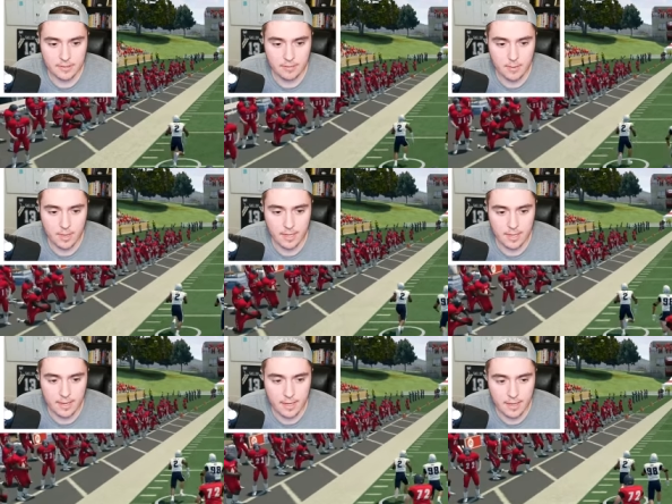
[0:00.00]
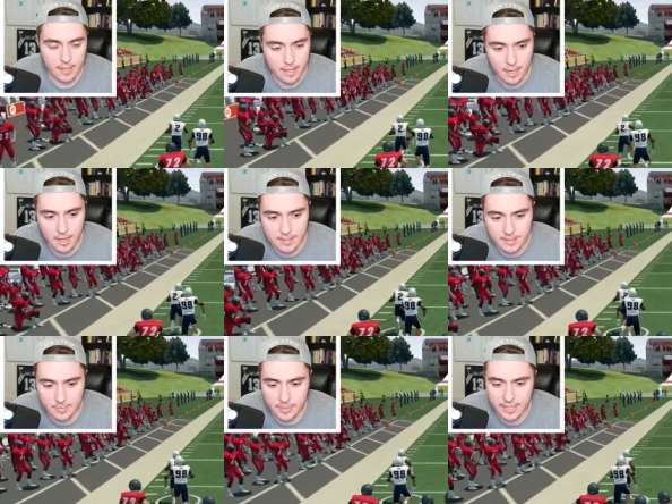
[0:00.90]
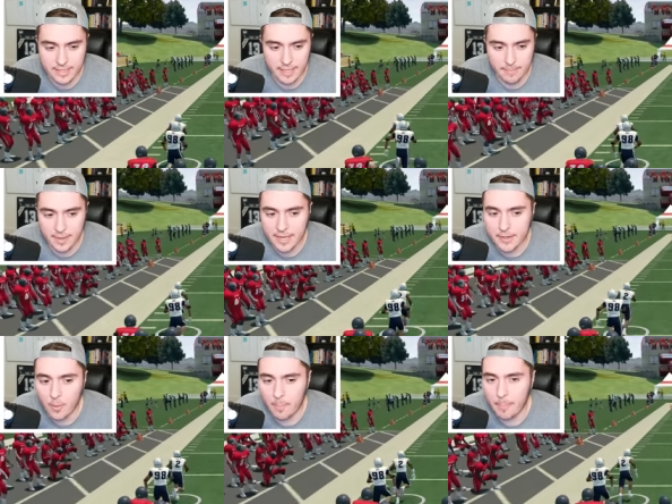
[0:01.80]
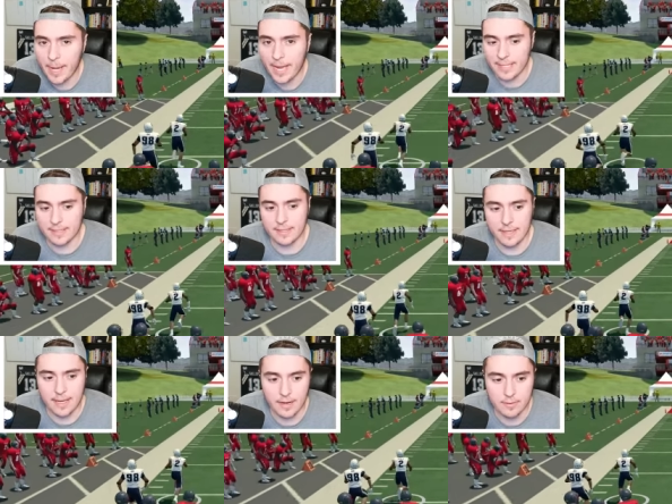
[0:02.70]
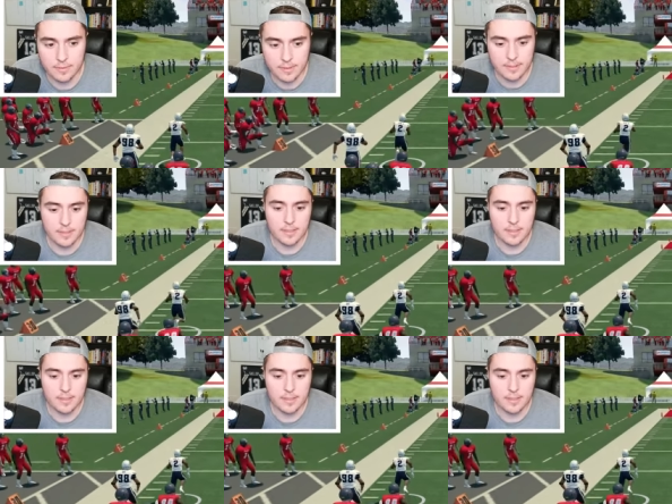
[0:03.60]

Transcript: throw a costly pick that might go back to the house.